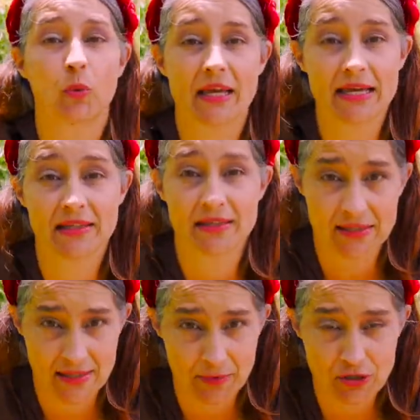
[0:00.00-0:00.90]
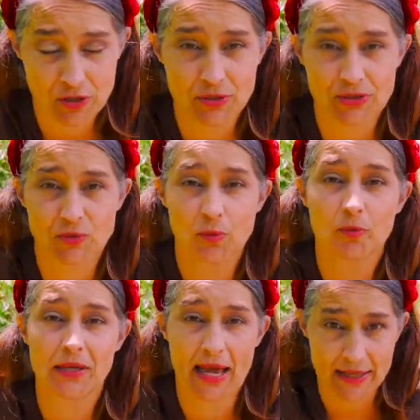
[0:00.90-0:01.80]
when the summer solstice will
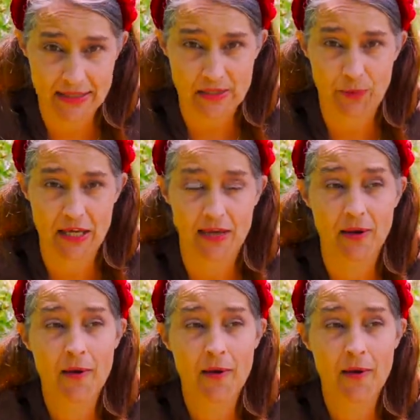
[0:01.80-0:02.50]
be at its peak.